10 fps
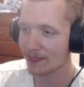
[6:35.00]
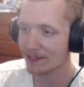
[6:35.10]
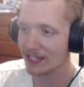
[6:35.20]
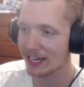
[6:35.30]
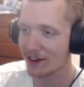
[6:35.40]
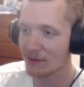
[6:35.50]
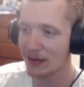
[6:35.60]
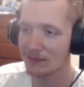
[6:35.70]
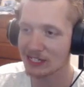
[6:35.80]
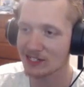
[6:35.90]
care
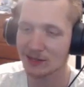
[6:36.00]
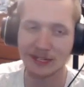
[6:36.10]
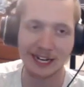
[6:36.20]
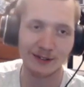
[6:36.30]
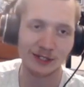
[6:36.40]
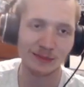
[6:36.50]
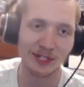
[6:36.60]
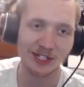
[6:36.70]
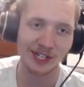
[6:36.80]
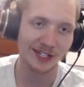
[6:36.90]
about my sub count too
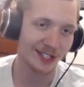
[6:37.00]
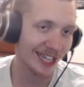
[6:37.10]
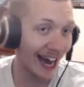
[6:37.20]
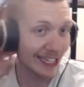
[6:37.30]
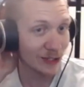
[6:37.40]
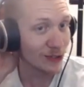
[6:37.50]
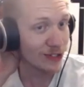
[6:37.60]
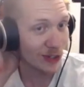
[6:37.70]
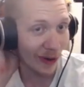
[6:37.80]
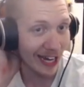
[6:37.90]
much, honestly. I used
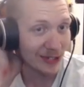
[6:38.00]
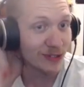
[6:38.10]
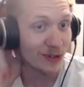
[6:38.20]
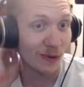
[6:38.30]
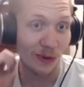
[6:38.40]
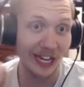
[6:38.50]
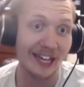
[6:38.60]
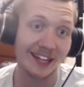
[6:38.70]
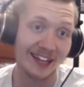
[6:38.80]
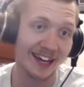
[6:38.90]
to
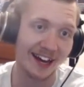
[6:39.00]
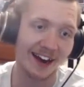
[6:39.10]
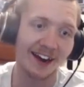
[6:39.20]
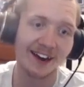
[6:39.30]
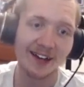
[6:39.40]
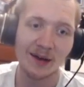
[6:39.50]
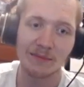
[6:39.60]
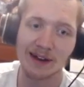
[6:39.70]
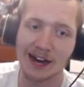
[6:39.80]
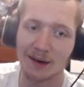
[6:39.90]
really care,
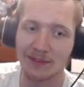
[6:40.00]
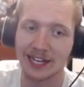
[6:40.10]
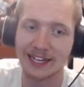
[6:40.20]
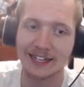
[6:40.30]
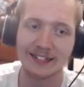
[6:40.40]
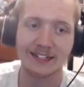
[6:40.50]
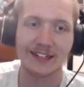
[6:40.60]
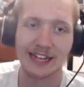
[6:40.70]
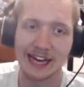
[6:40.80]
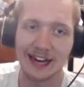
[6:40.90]
but now I'm like,
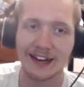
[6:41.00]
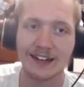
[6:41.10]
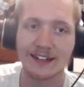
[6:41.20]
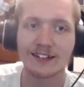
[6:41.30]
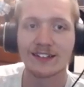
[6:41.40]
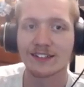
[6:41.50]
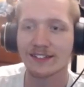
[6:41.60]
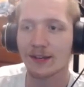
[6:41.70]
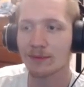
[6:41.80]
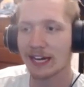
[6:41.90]
eh.
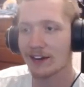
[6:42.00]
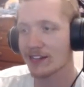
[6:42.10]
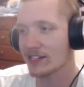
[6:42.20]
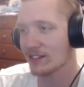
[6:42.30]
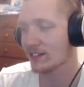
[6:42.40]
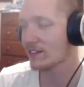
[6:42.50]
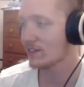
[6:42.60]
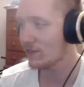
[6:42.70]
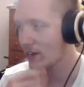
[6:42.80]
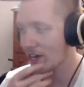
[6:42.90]
Sub count isn't
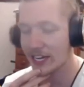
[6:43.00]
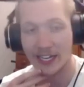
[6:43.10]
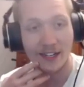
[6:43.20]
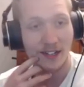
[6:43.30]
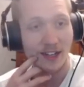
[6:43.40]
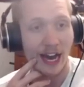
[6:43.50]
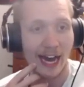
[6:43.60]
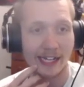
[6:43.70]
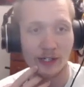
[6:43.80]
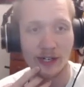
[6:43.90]
very
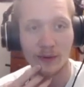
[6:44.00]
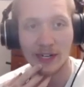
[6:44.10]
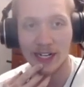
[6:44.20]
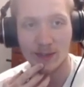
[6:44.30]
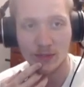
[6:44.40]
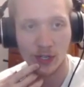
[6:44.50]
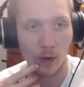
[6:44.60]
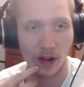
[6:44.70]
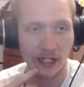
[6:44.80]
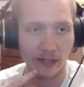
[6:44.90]
accurate when it comes to
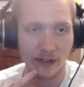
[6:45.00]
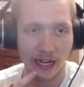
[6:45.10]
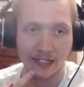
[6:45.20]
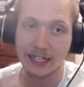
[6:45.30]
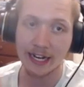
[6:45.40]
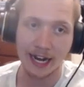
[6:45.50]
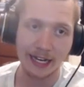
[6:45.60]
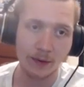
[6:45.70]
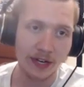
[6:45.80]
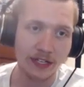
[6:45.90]
quality of content
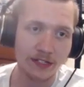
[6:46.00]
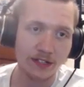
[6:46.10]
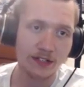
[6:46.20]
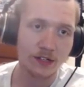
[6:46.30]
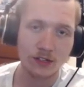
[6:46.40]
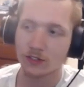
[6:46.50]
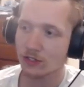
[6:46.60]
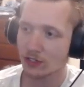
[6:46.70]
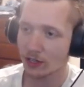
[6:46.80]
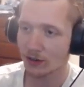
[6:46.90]
anyways.
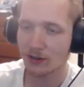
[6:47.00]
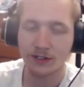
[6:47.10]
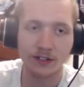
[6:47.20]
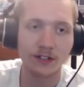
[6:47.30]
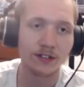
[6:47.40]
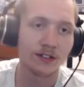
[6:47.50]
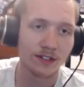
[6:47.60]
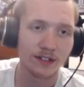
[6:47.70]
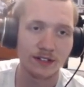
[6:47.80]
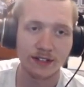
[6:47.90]
So,
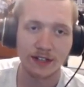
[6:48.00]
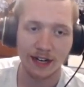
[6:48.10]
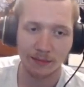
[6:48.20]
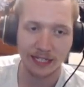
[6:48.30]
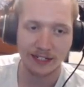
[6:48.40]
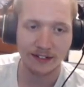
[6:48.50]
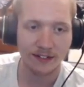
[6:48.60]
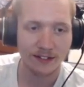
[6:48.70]
I mean,